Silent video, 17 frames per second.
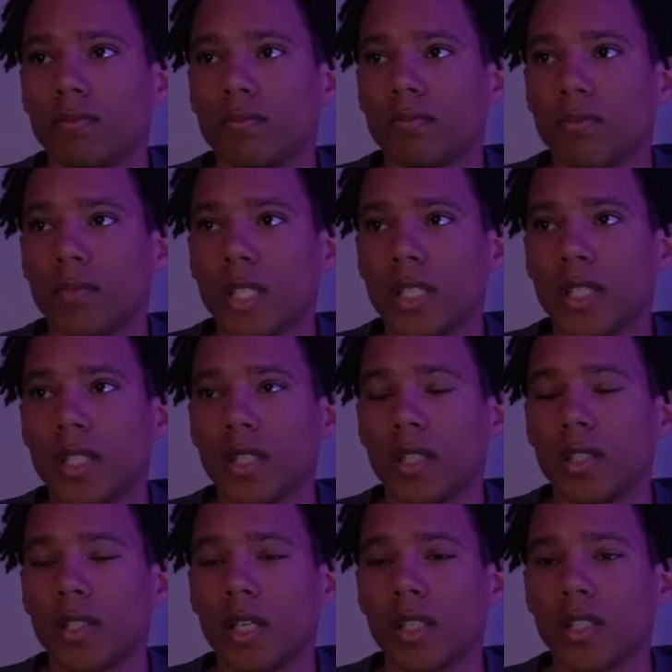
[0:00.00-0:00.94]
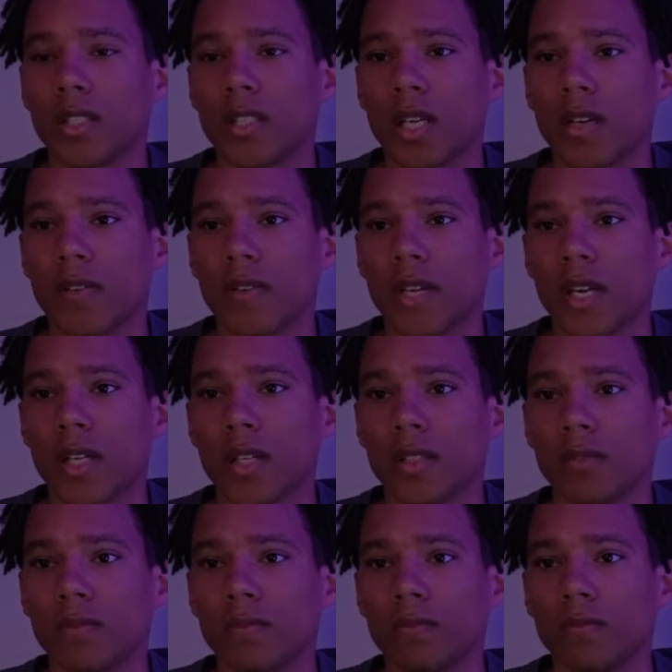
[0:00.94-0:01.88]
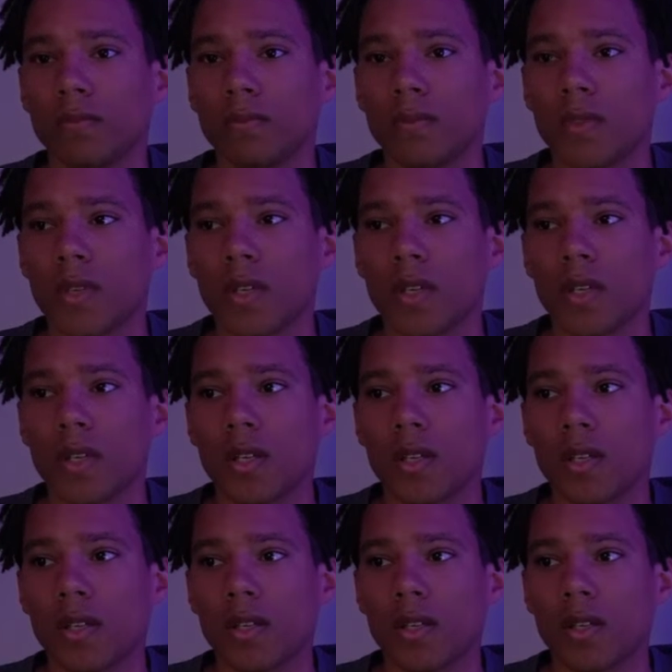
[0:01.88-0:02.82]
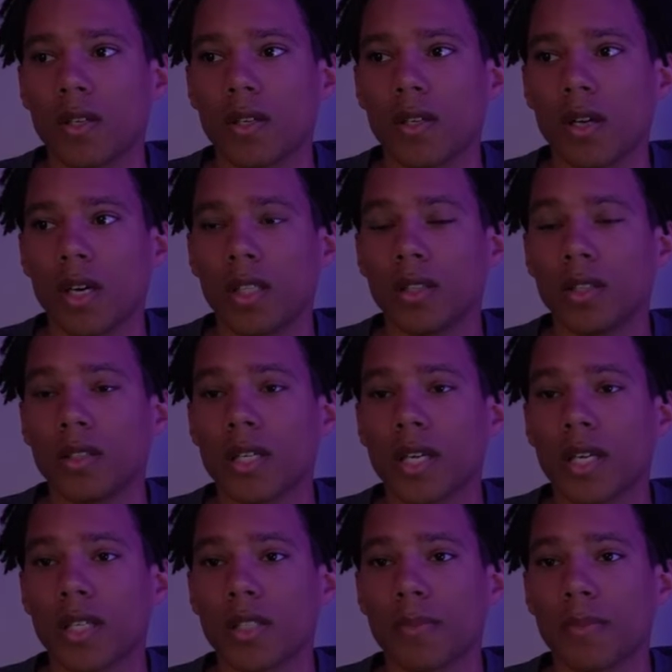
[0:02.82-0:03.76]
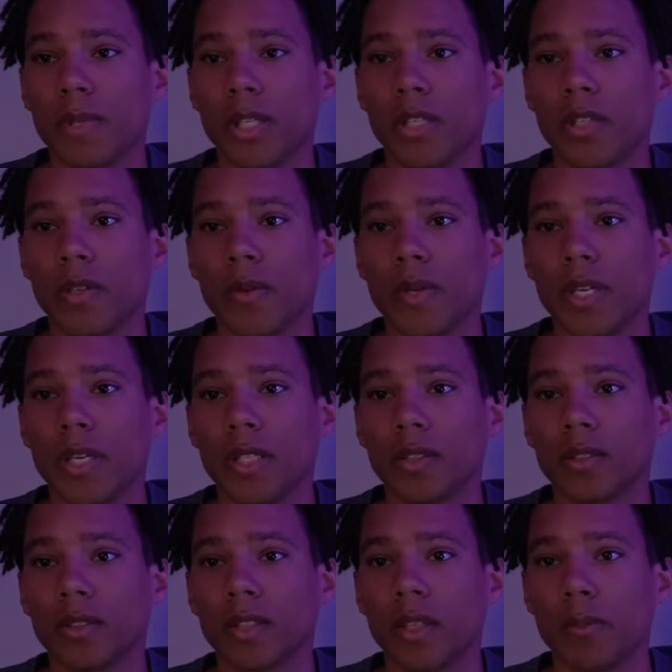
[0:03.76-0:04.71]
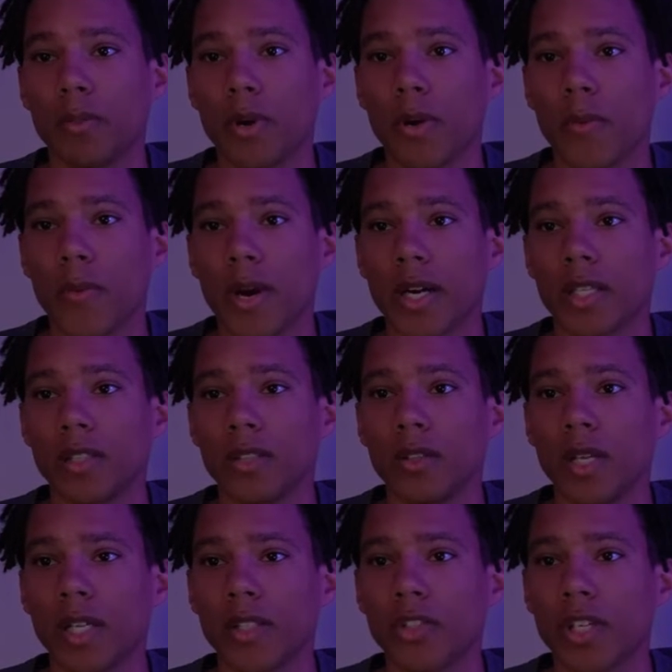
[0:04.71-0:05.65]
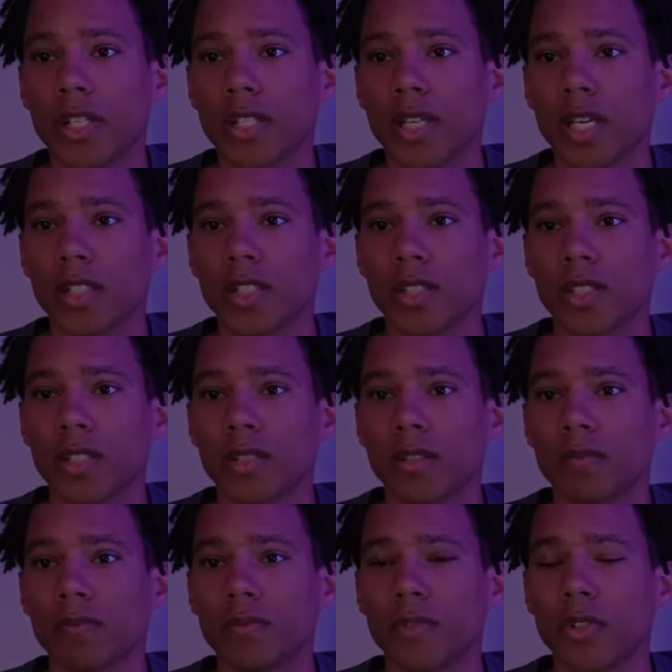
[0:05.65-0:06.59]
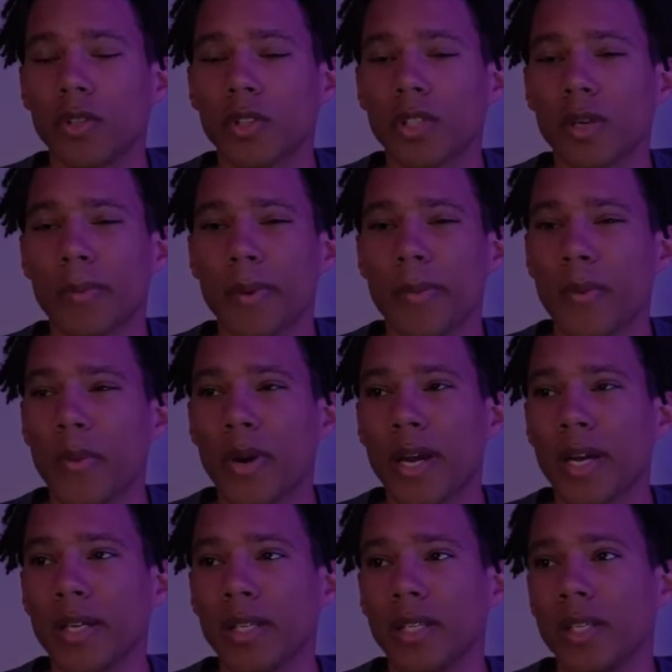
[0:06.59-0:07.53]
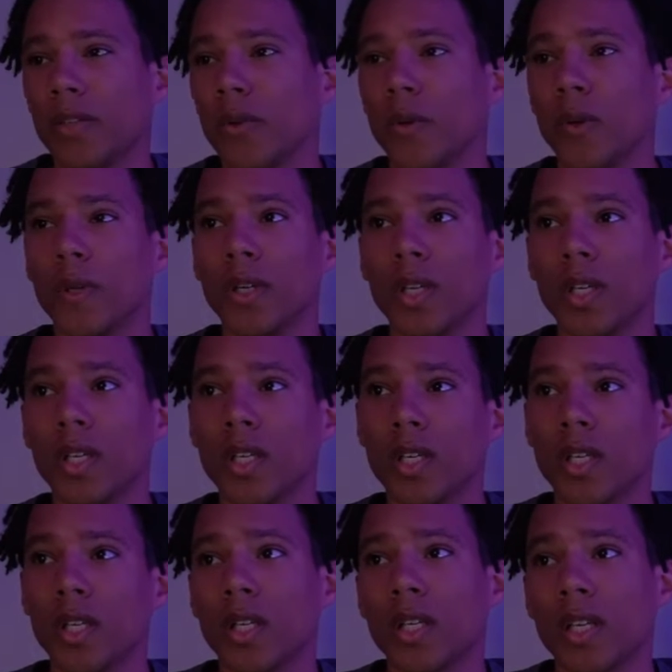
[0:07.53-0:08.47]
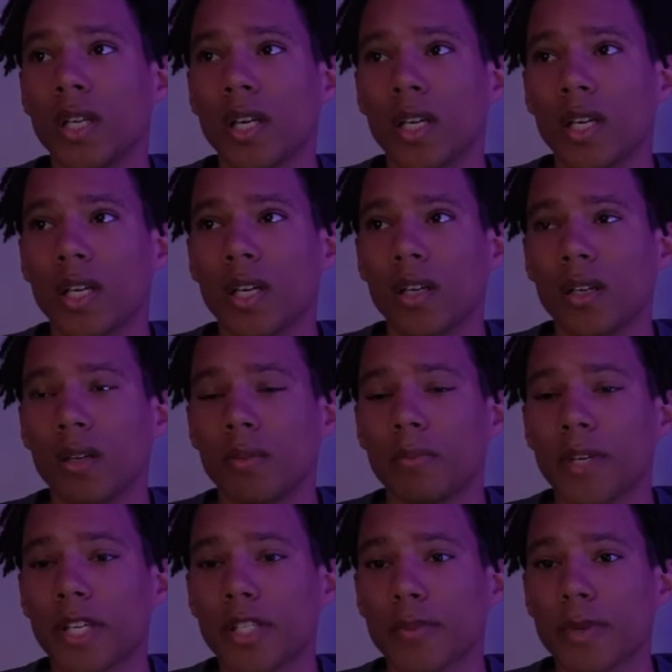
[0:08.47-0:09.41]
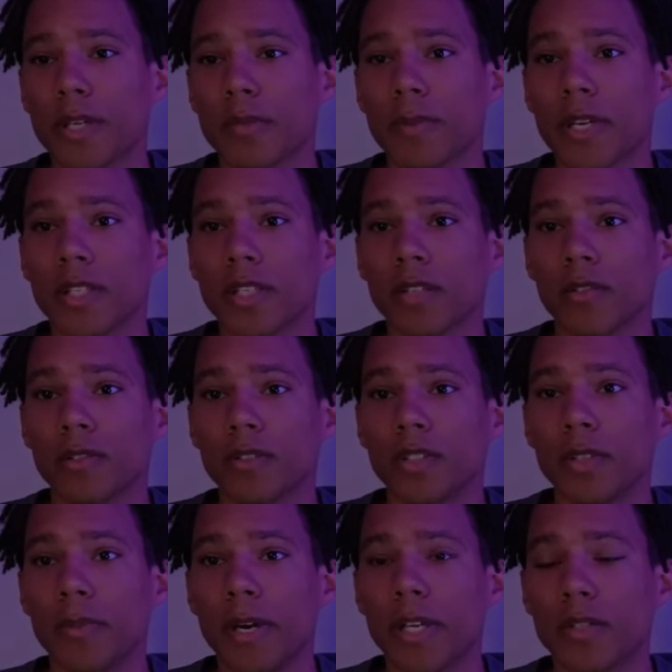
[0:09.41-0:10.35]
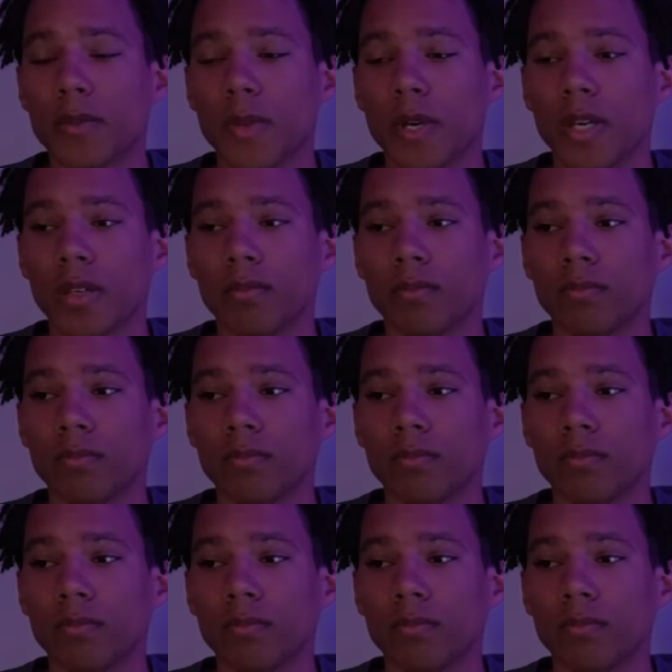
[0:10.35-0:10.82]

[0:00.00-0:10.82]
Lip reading: with the knowledge that I've gained, I learned how to speak Korean to the point where I can do like transactions and tell people what I need, or express myself to the best way,